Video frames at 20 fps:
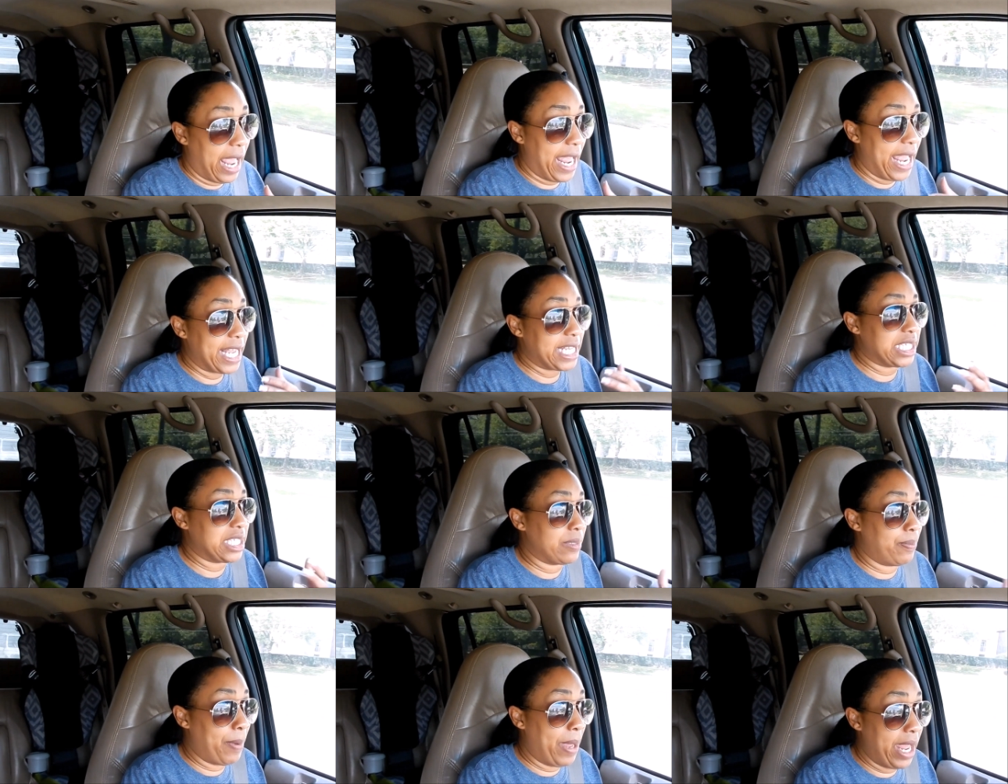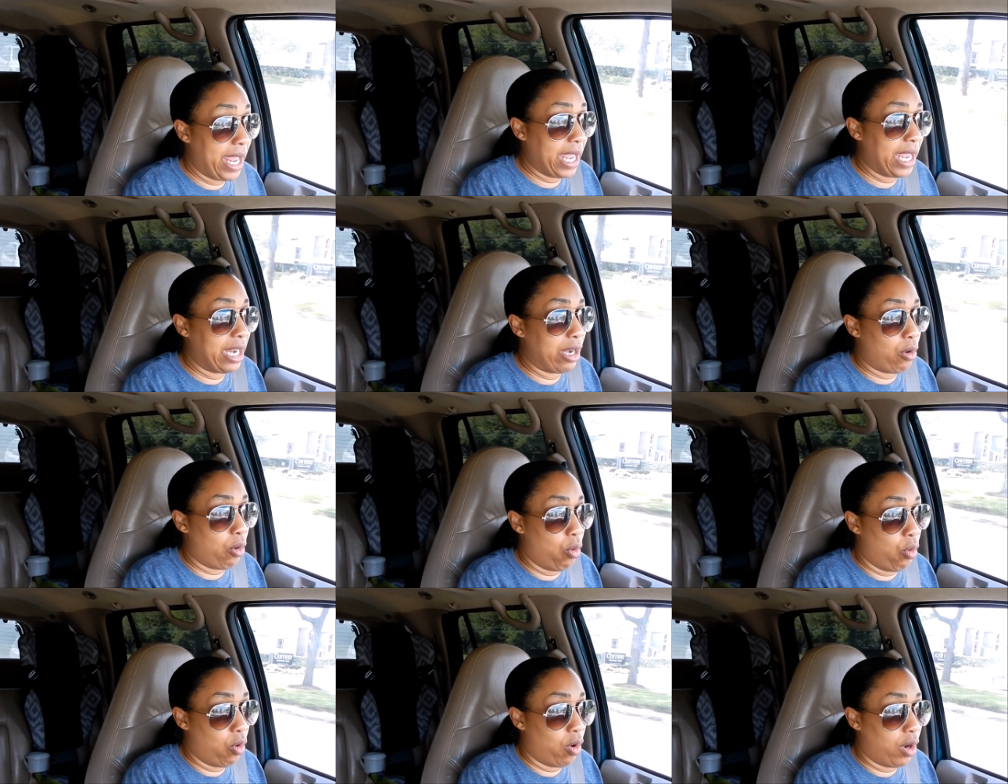
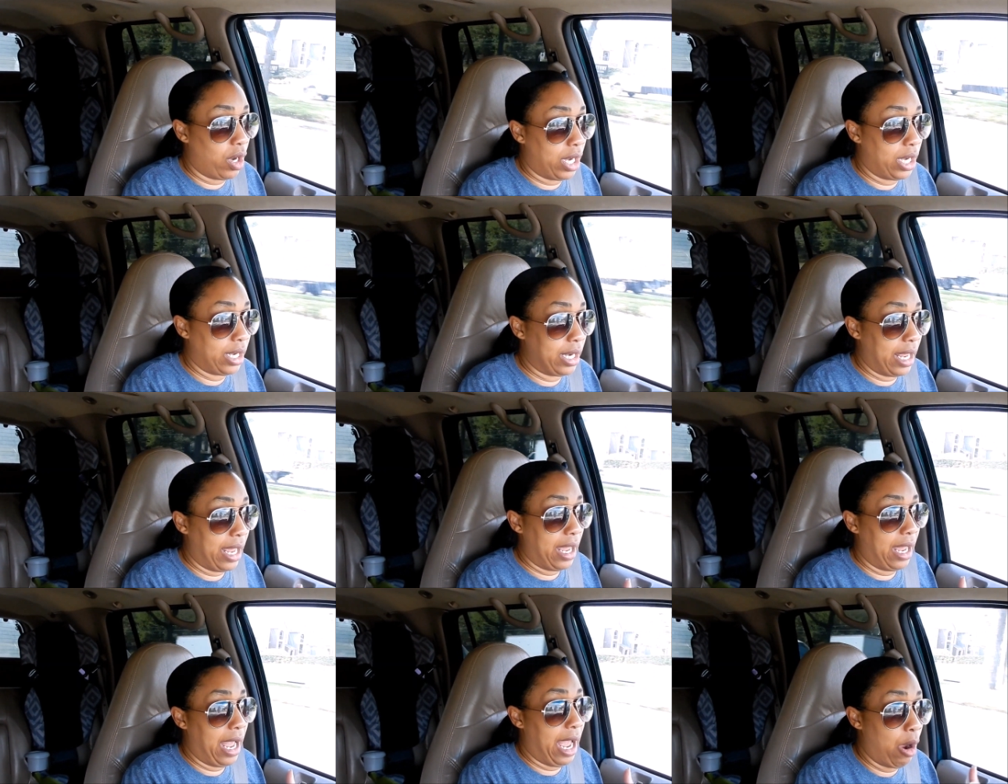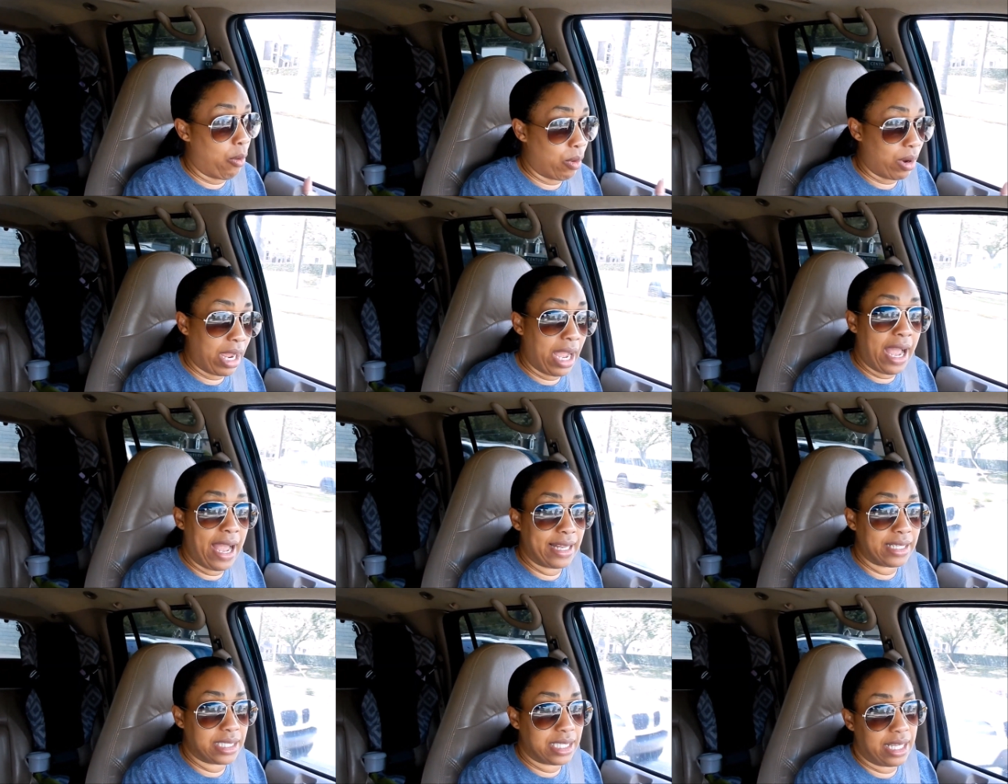expand on our
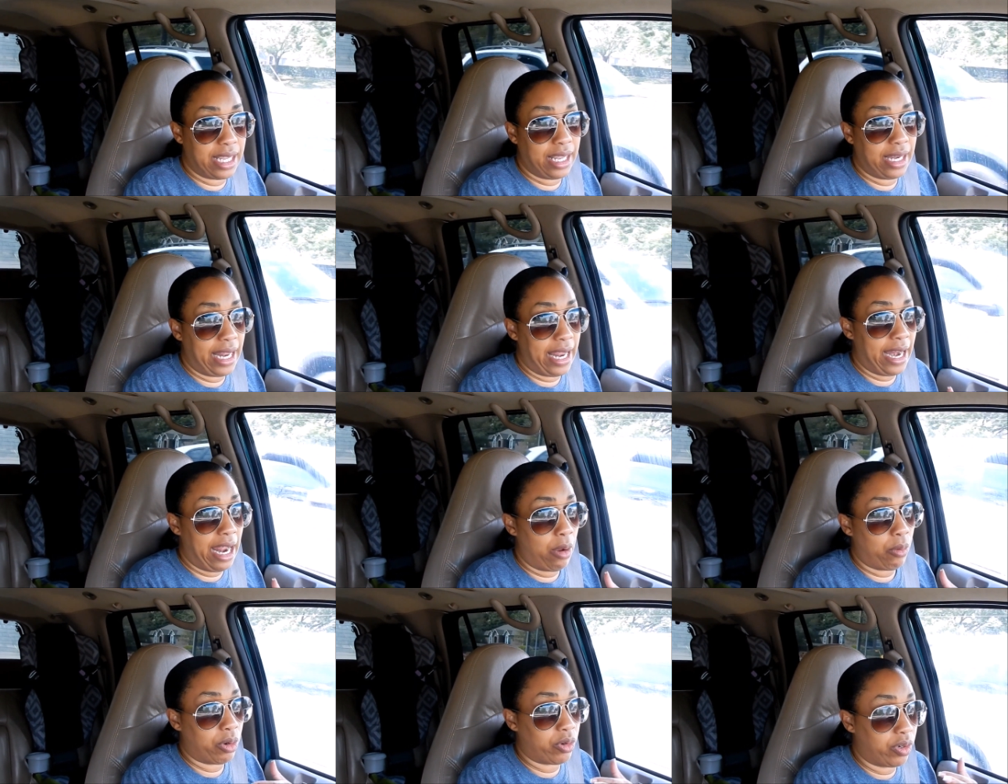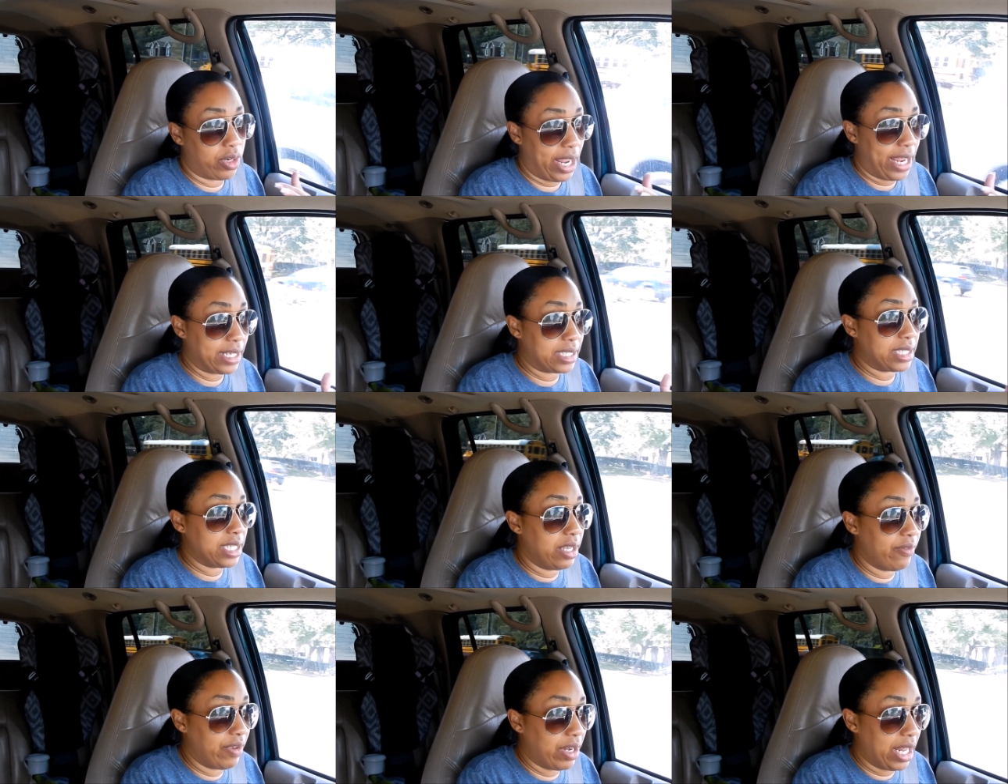content and our
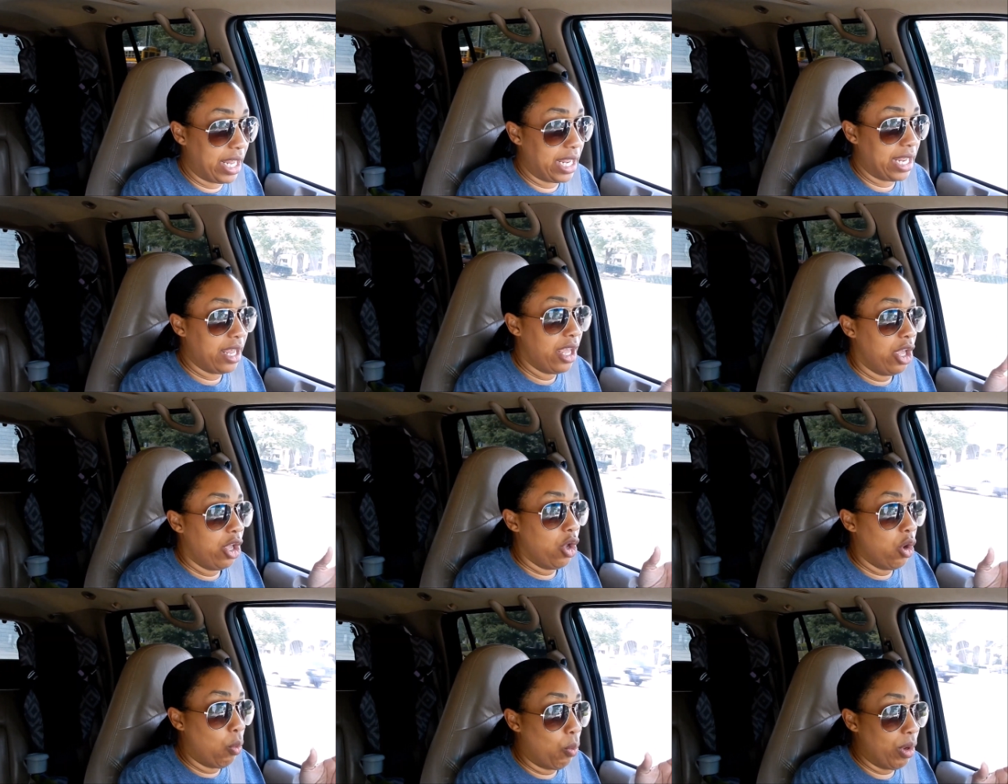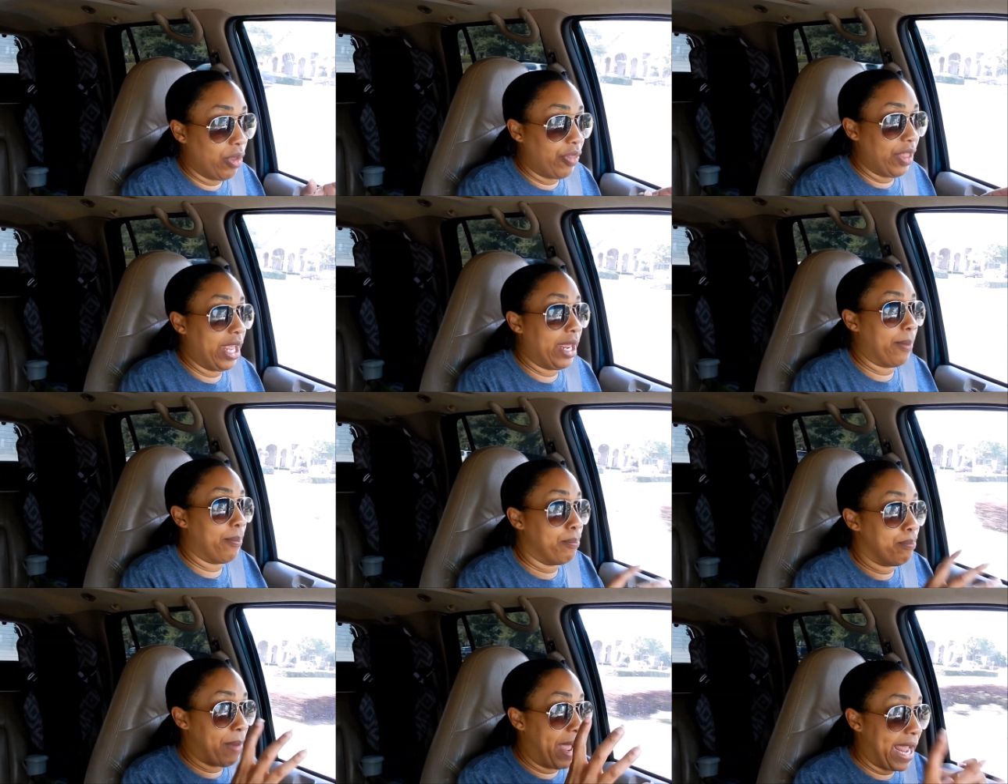creativity
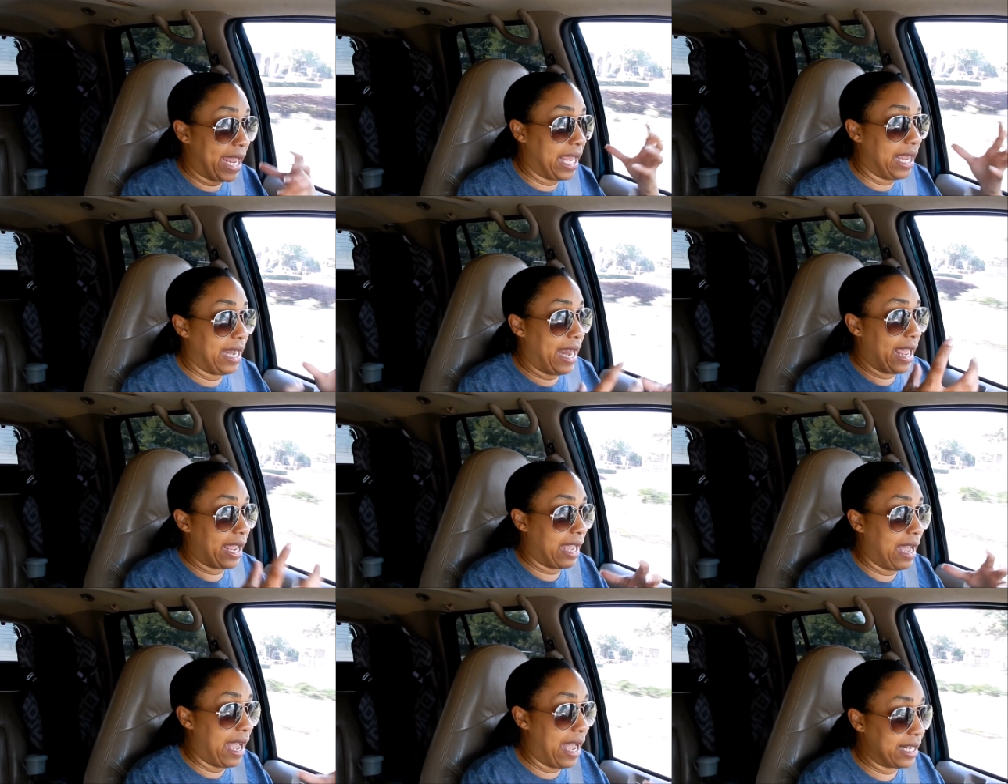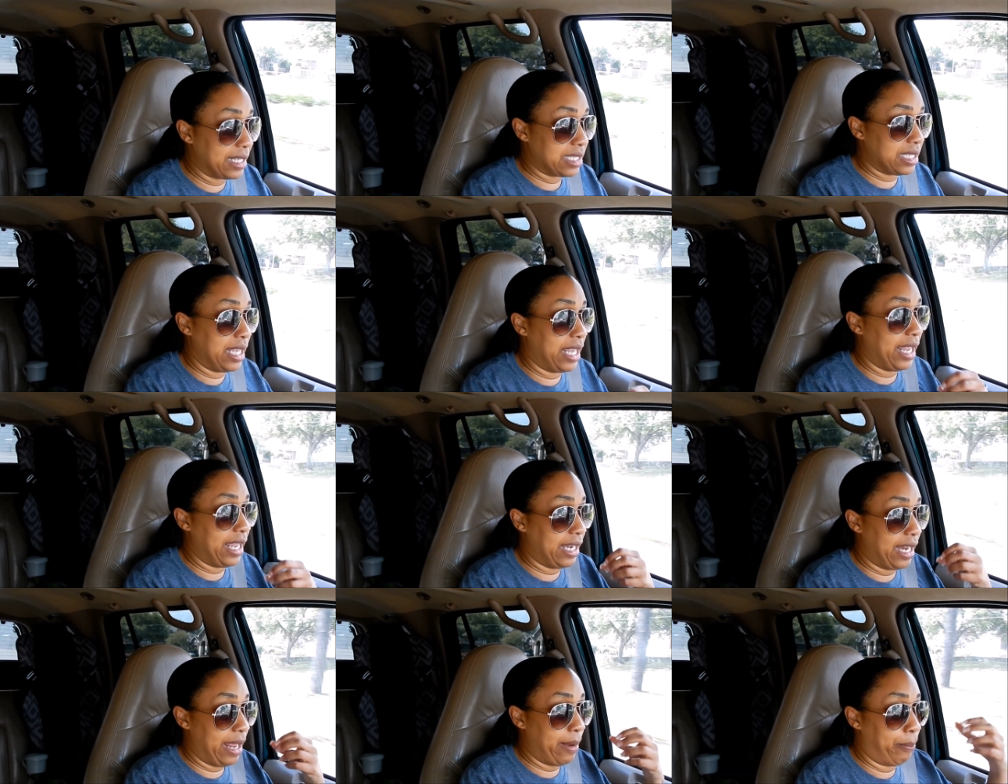within making that
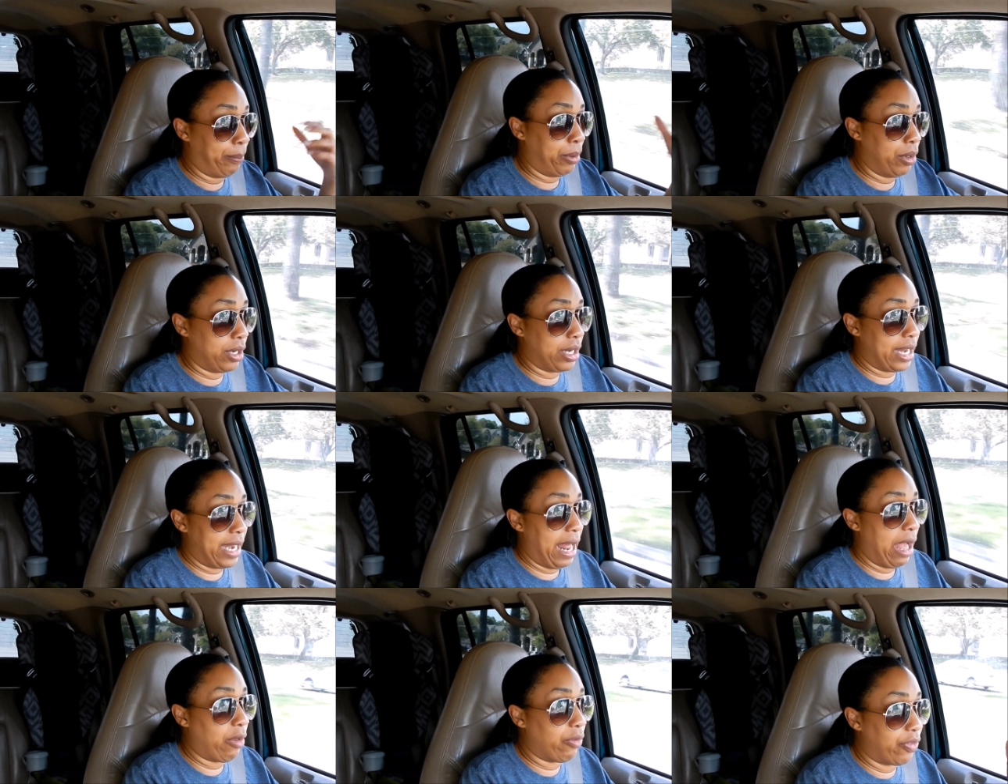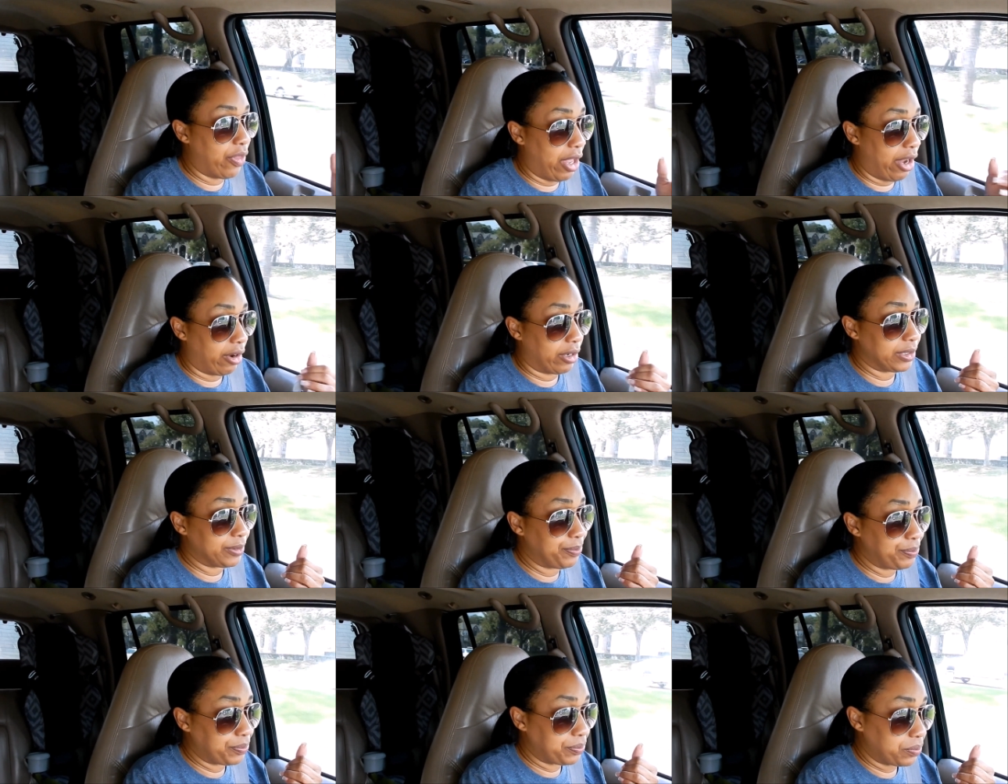content and putting it out
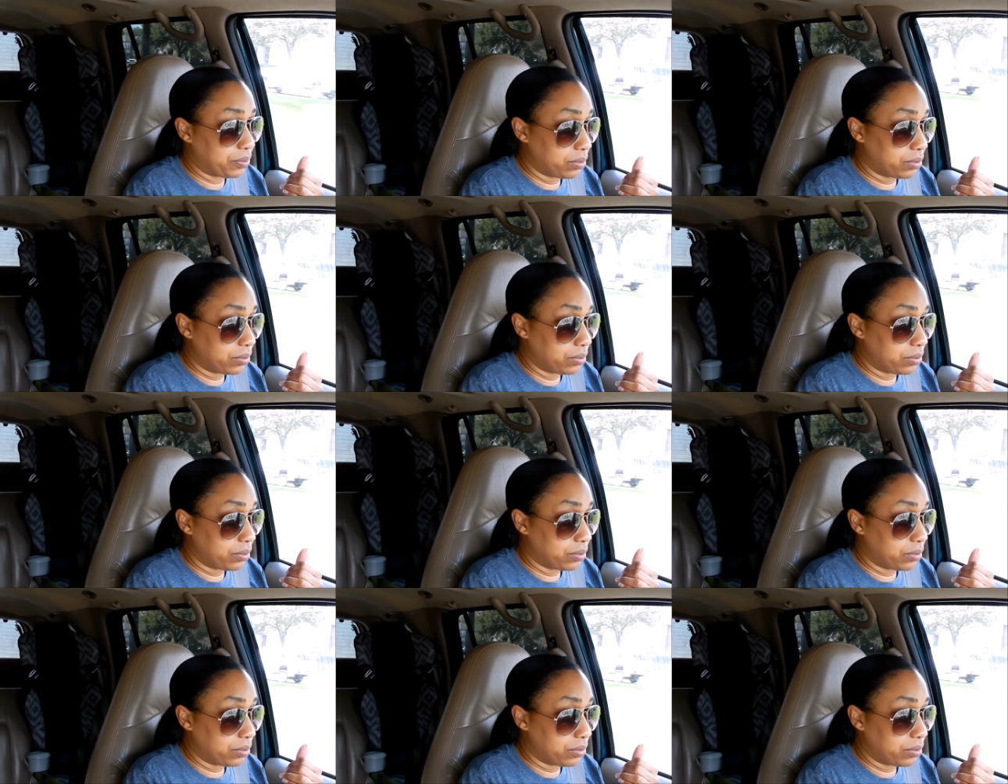there.